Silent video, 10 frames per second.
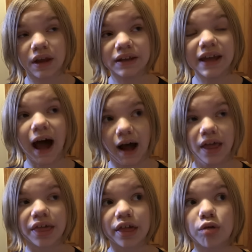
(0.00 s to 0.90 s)
Yeah,
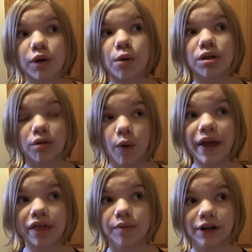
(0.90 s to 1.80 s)
since we used
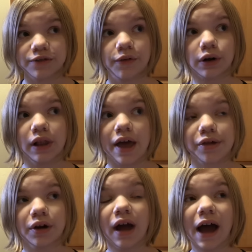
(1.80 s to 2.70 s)
twice as much
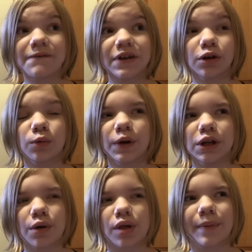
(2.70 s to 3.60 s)
fertilizer, I figured we
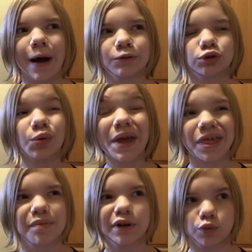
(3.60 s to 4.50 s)
use about twice
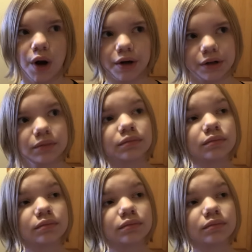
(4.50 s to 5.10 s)
as much water.